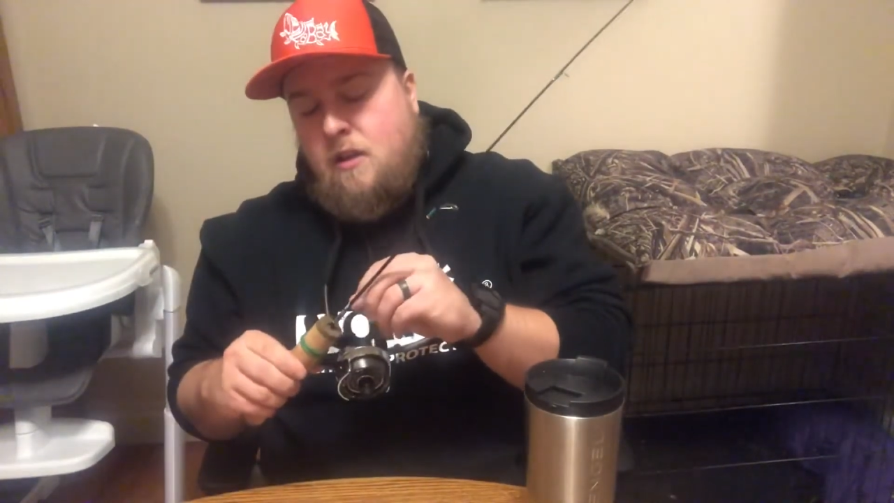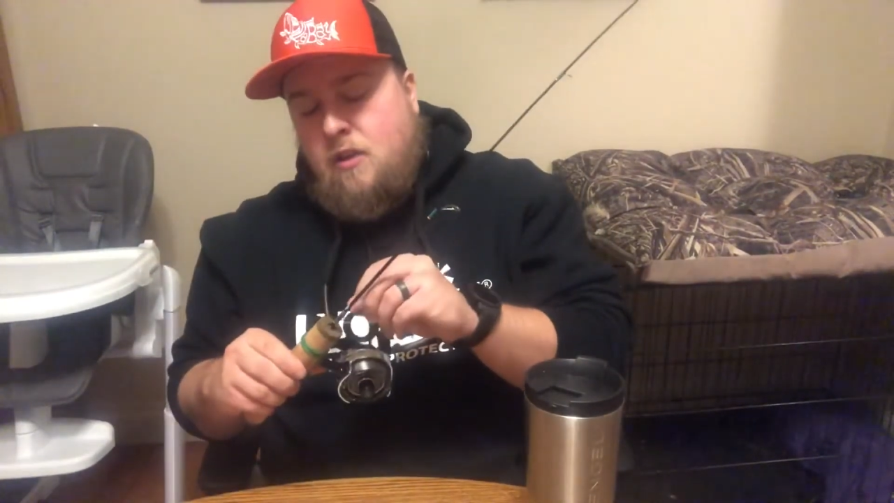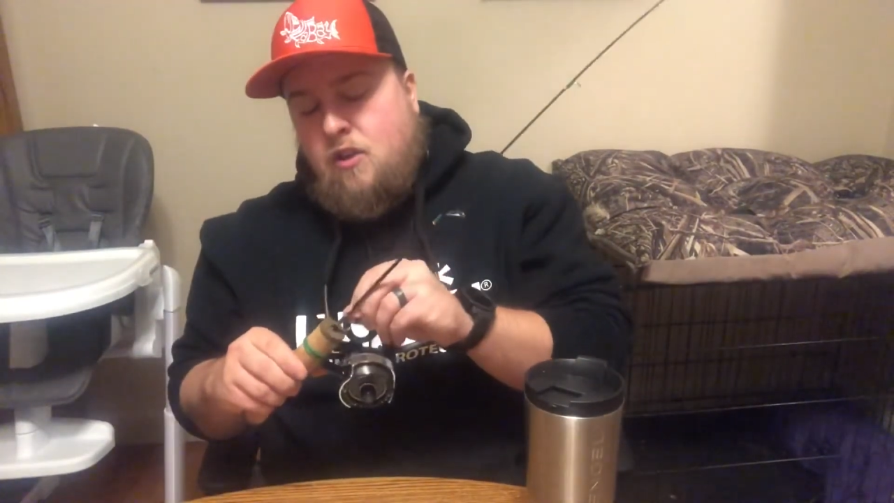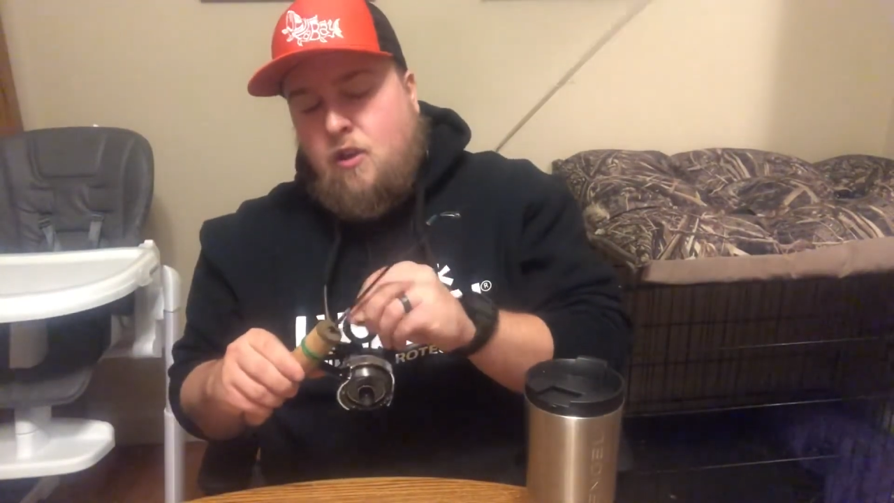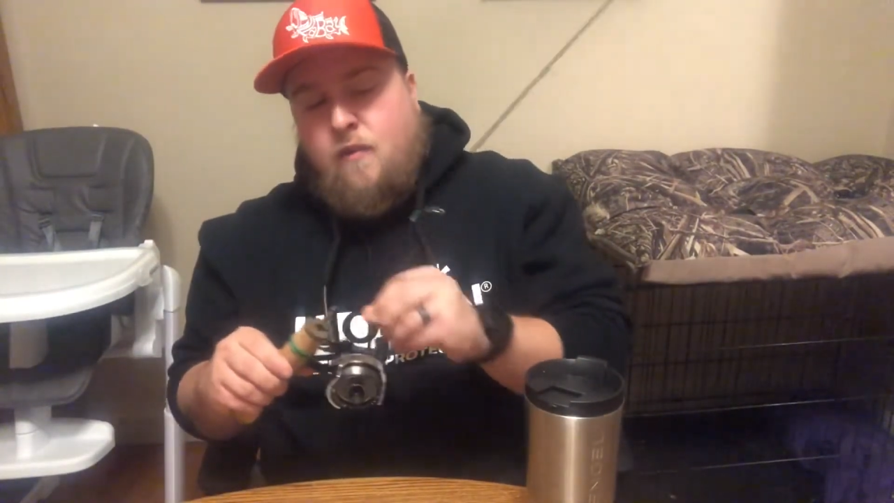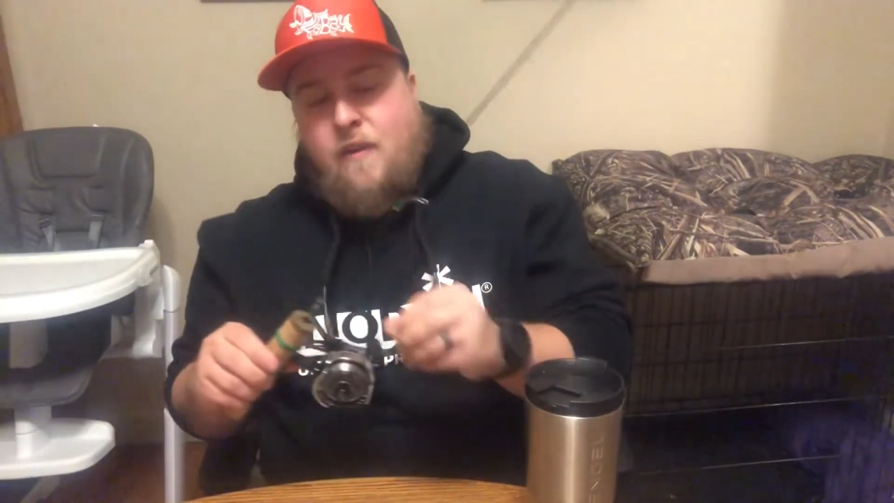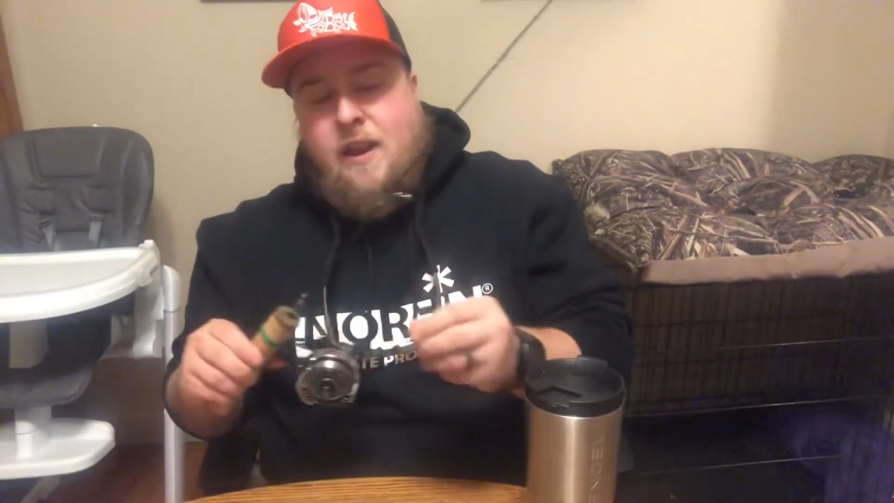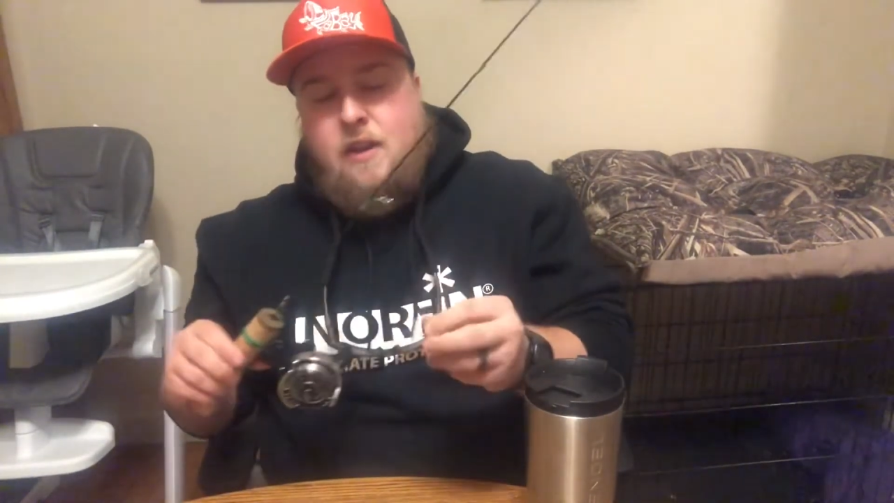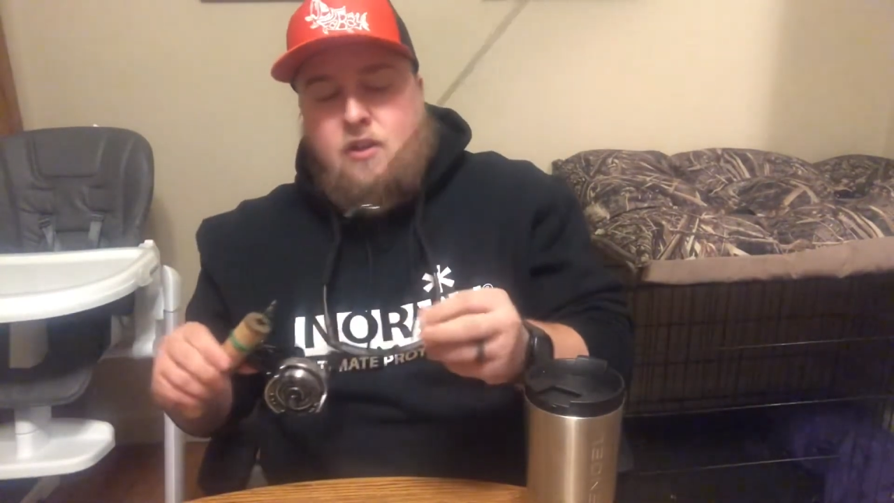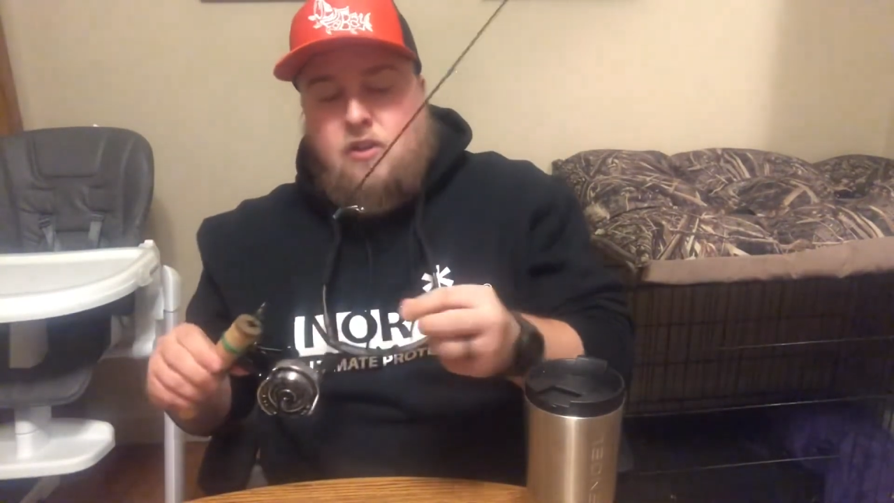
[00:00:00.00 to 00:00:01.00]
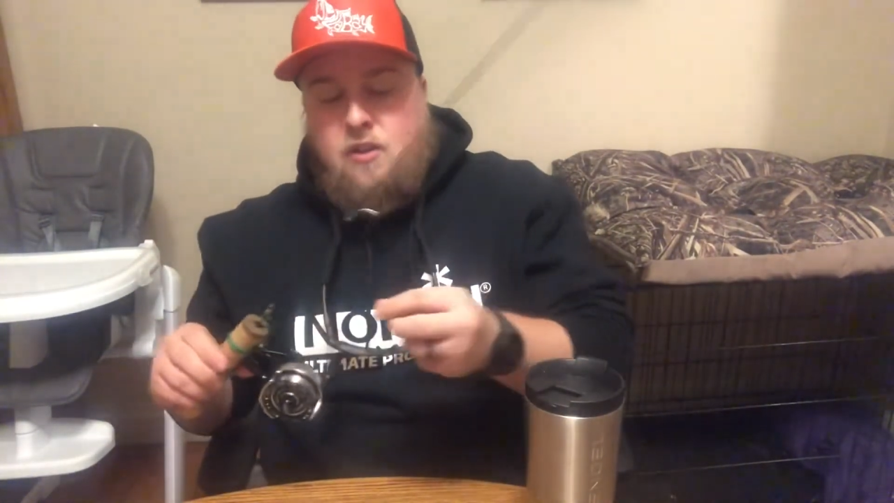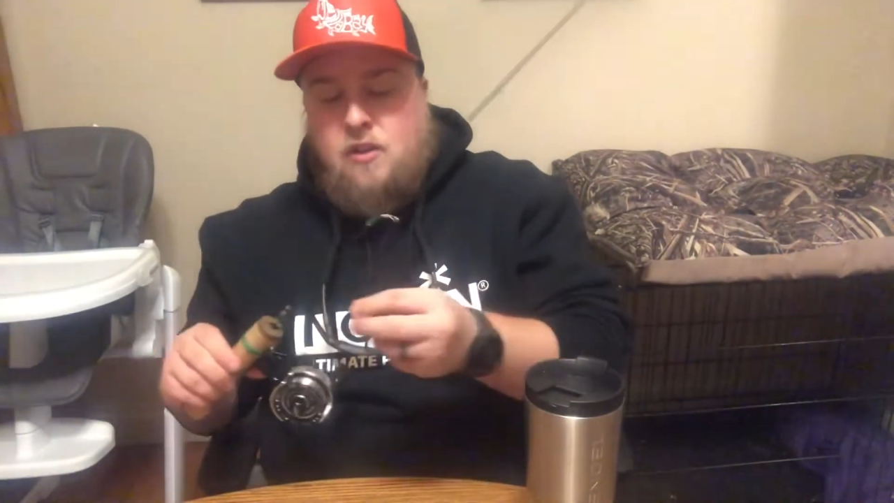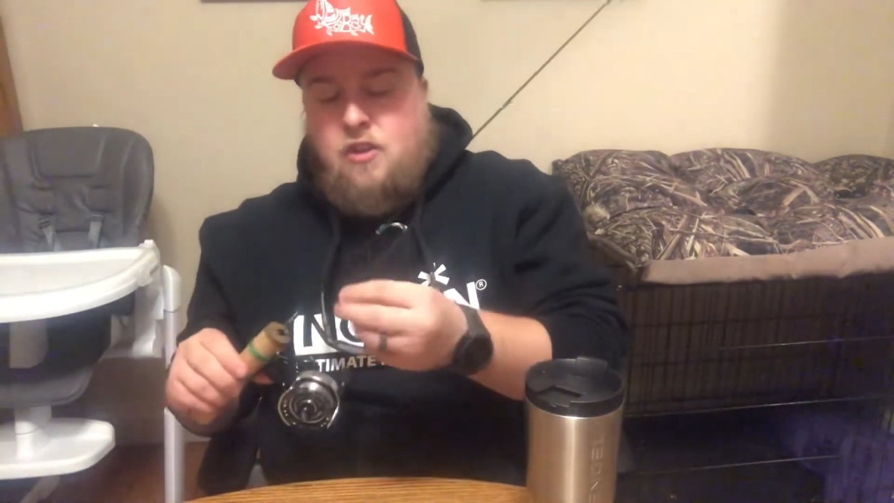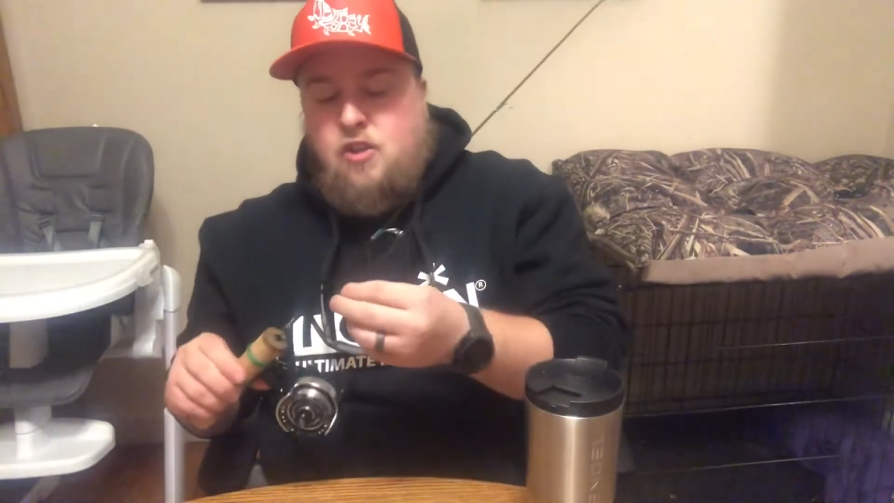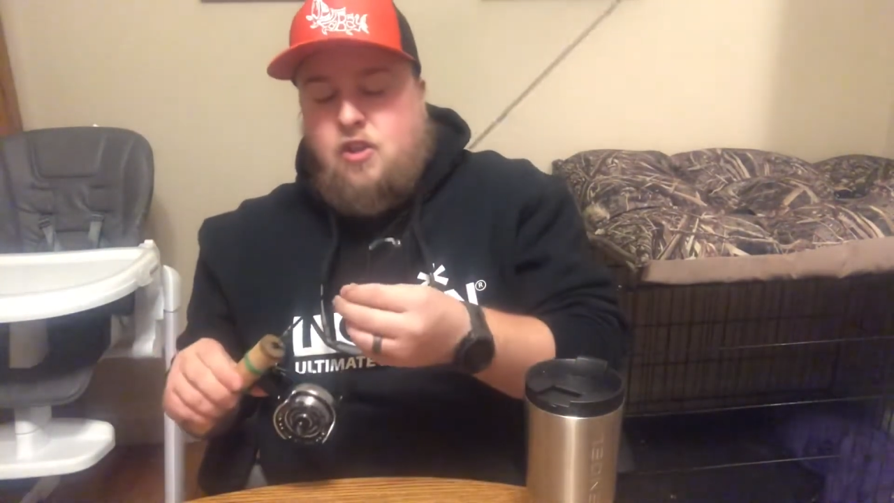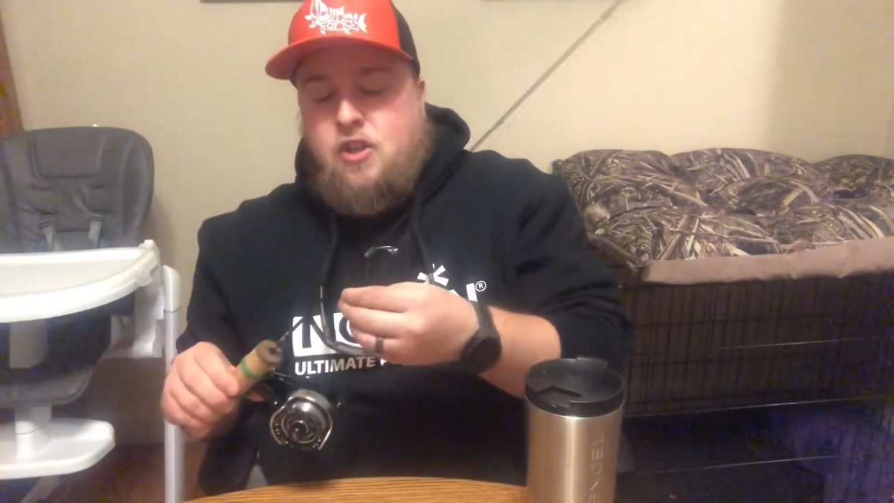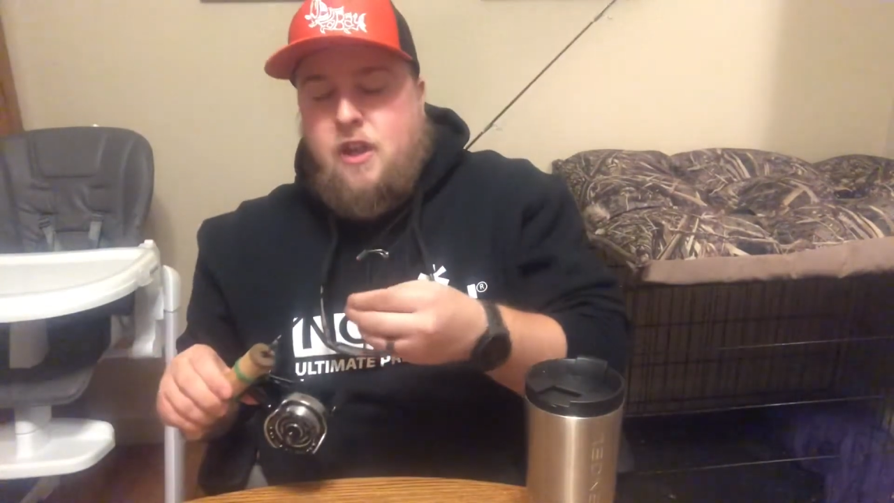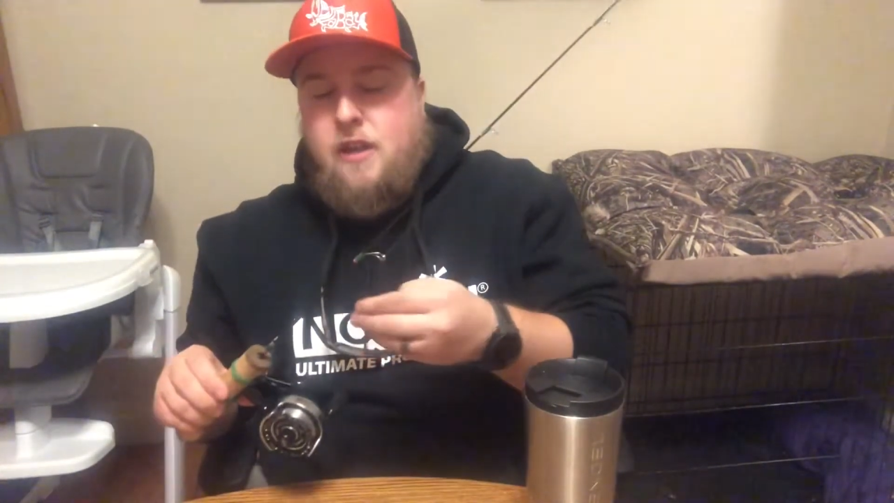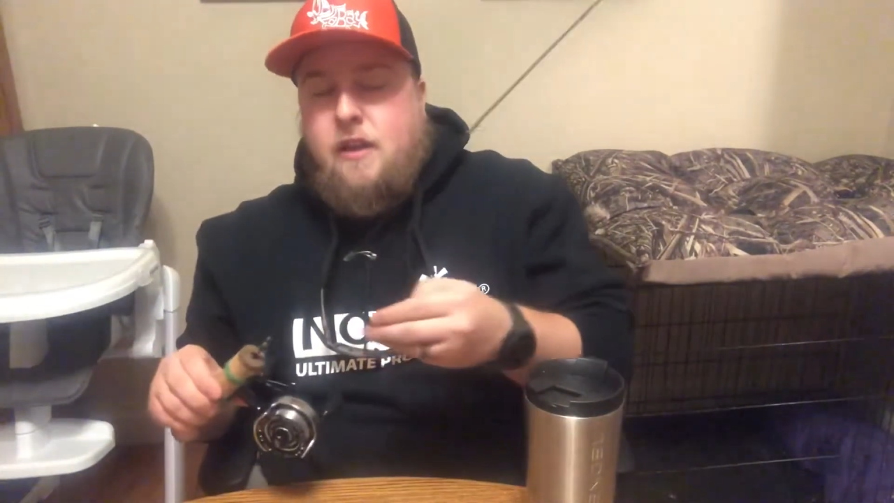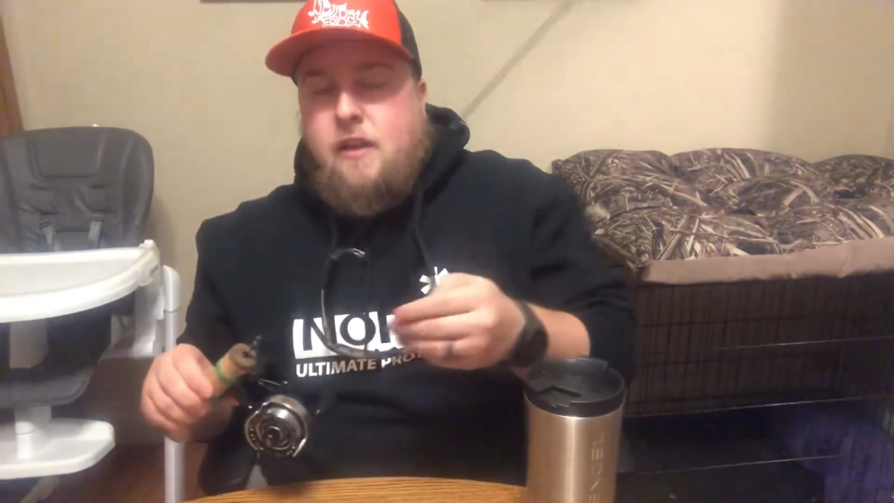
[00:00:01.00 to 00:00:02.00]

to your advantage. This jig